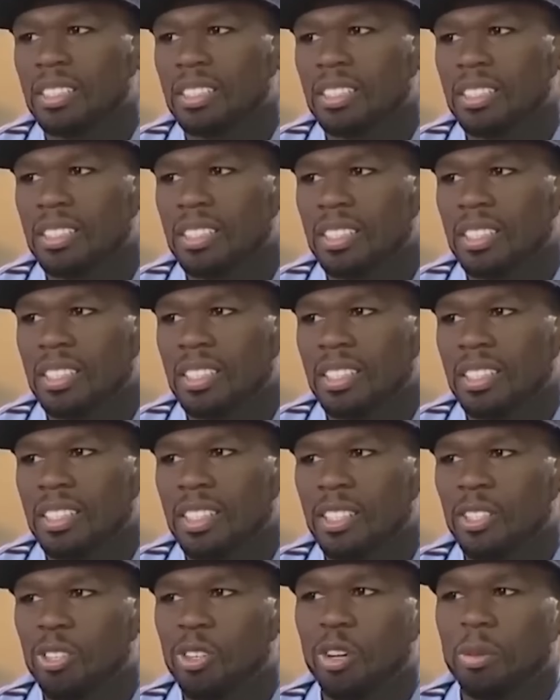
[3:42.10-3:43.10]
and that he was
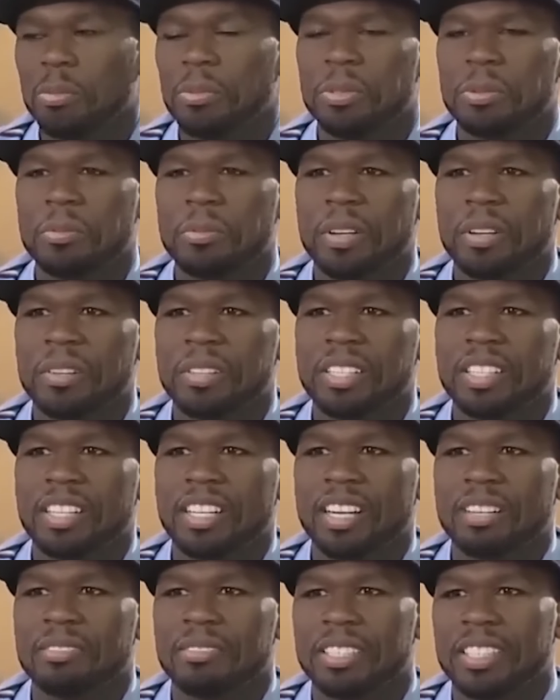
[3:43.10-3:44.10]
high during the incident.
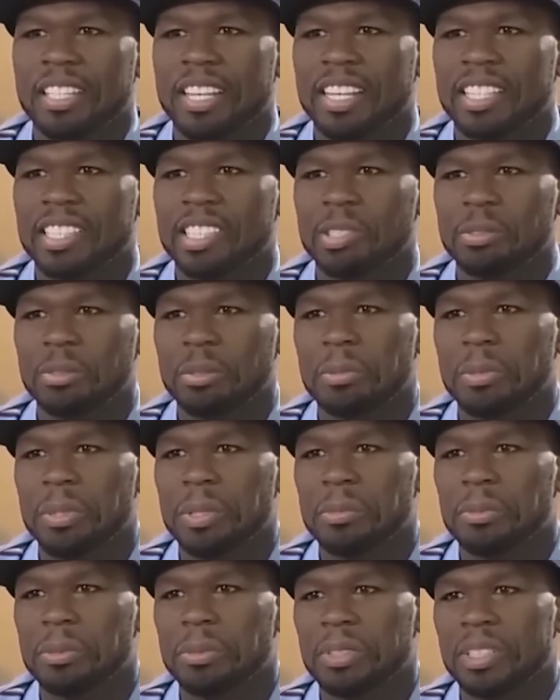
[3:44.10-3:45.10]
Michael B.
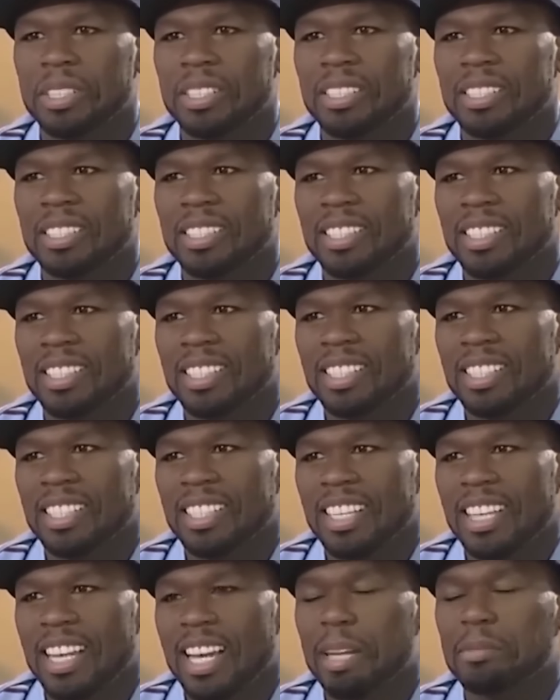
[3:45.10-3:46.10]
Jordan's name was
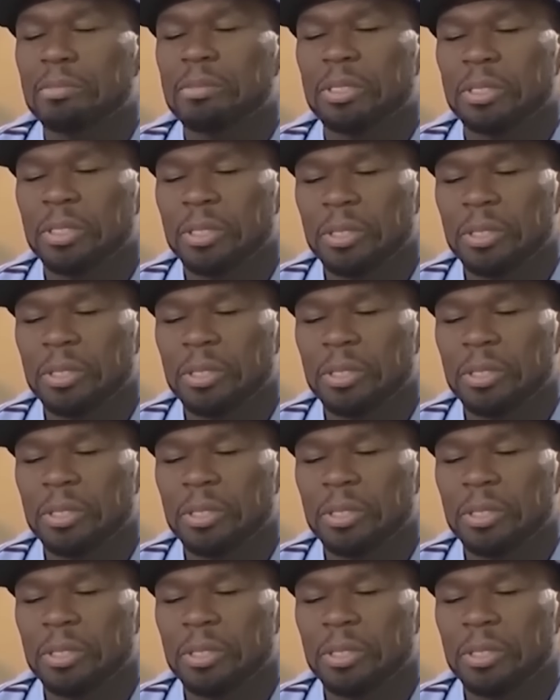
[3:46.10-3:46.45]
dropped too,